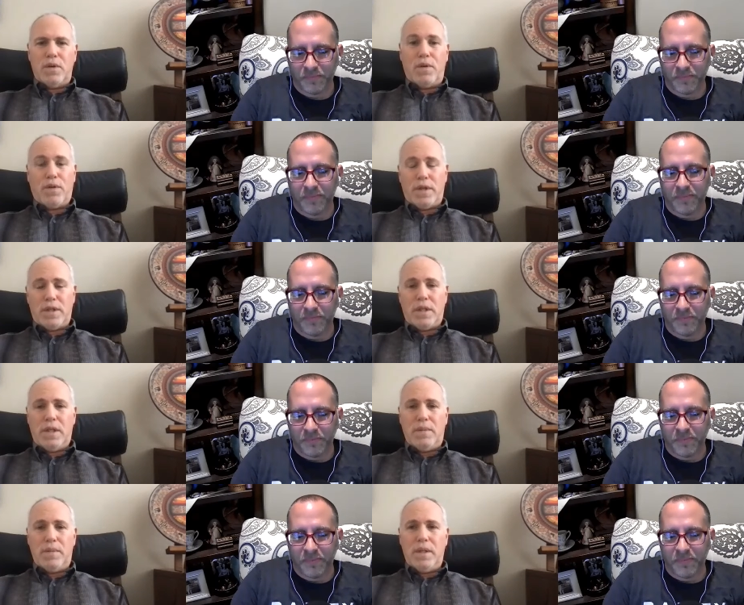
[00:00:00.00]
Speaker 1: or for the
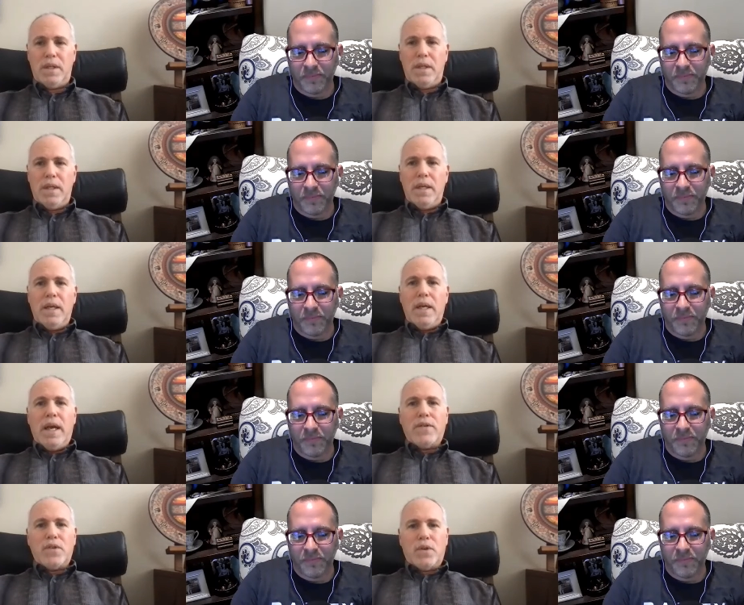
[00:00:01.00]
team.
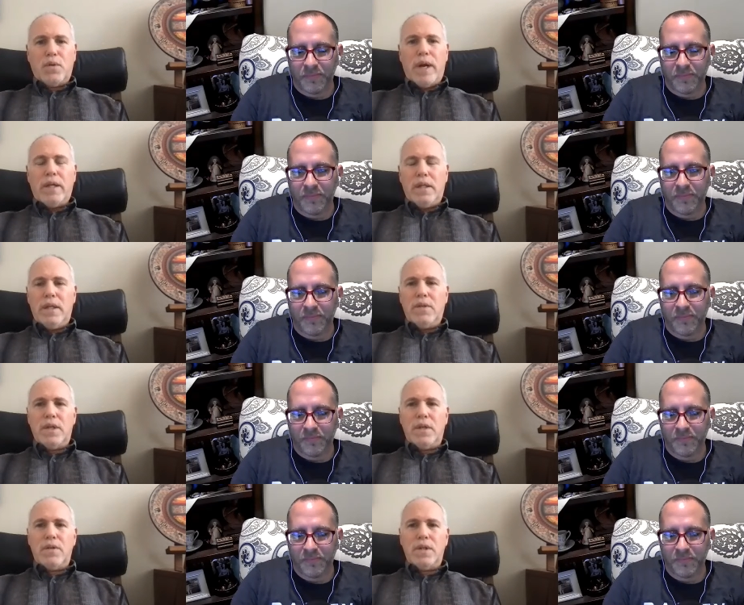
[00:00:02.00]
And so great
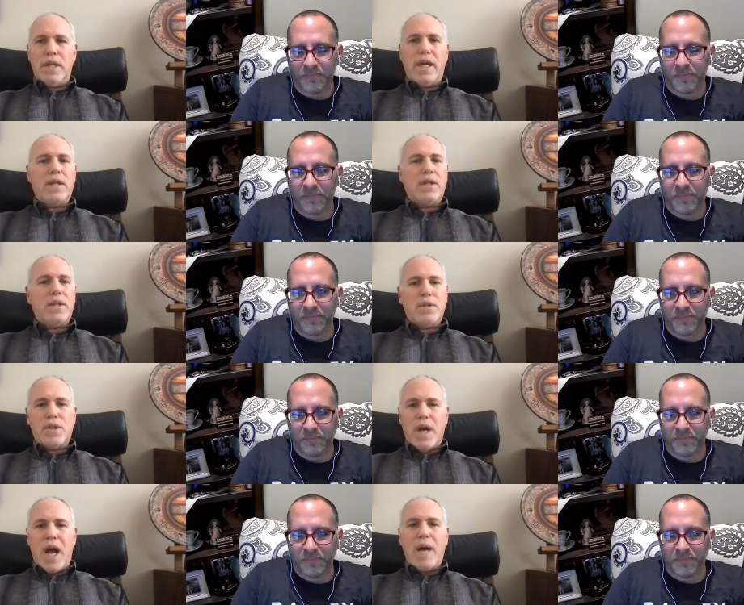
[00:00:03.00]
leaders understand that their
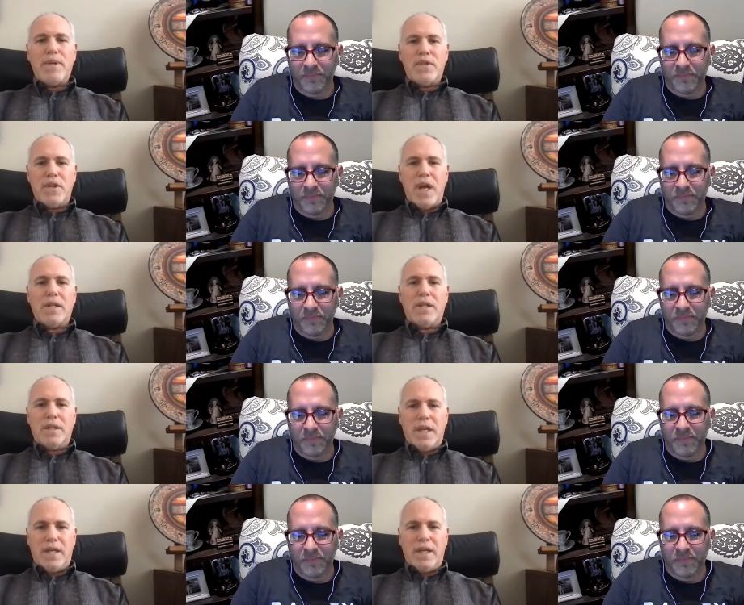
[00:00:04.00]
job is not to
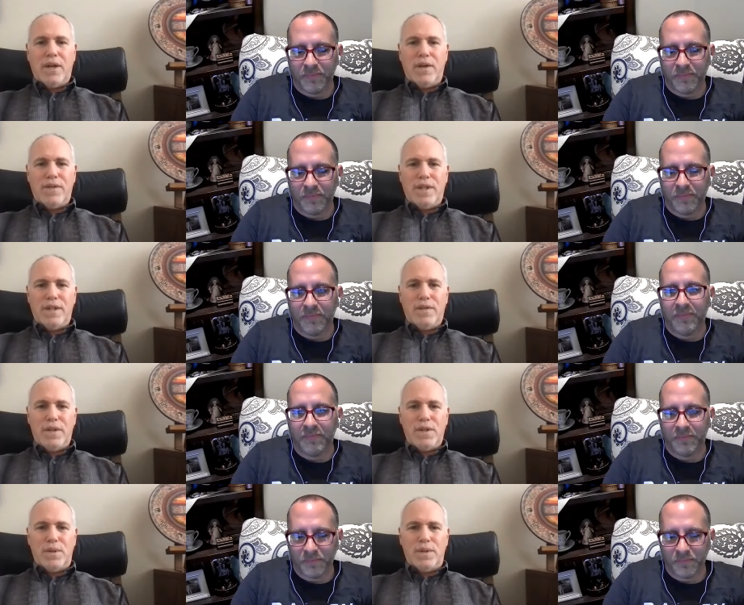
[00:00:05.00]
take care of the
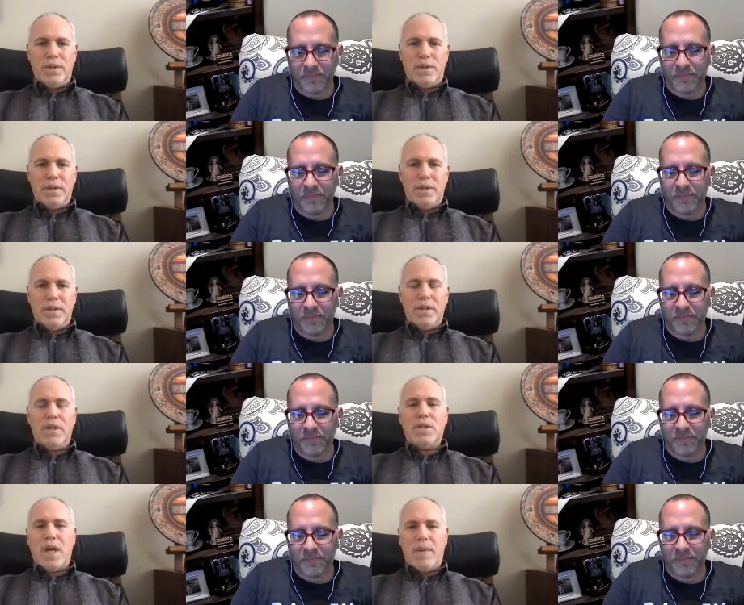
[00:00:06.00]
individual.
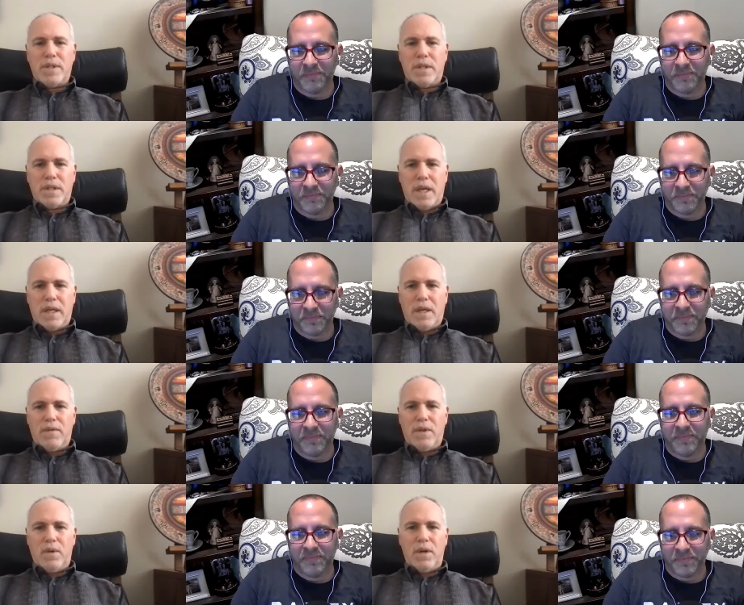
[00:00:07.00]
Their job is to take care
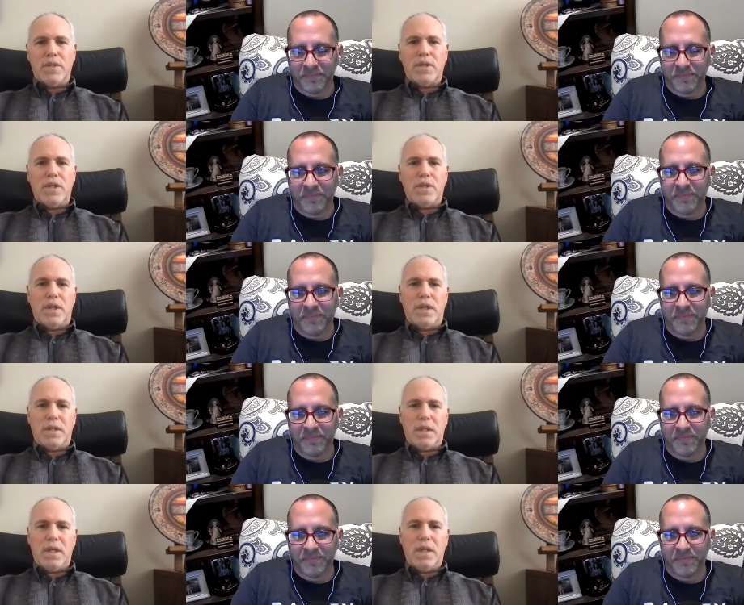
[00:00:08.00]
of the organization and the
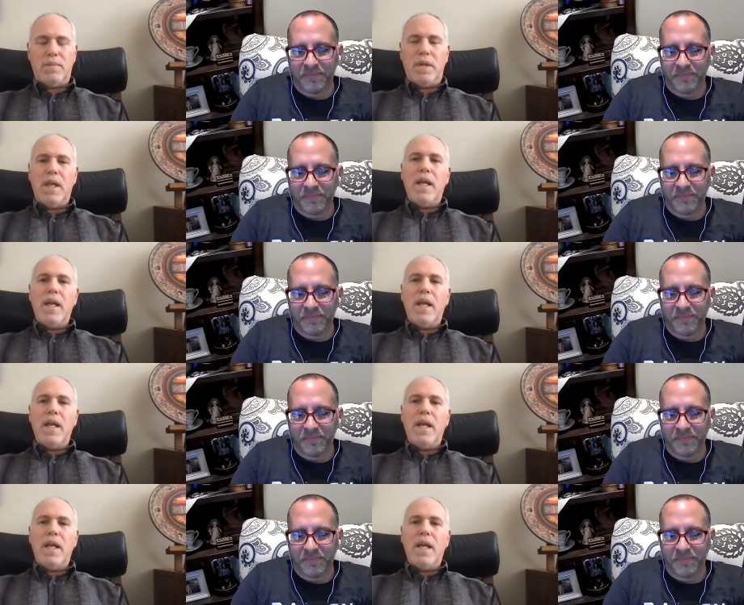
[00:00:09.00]
team.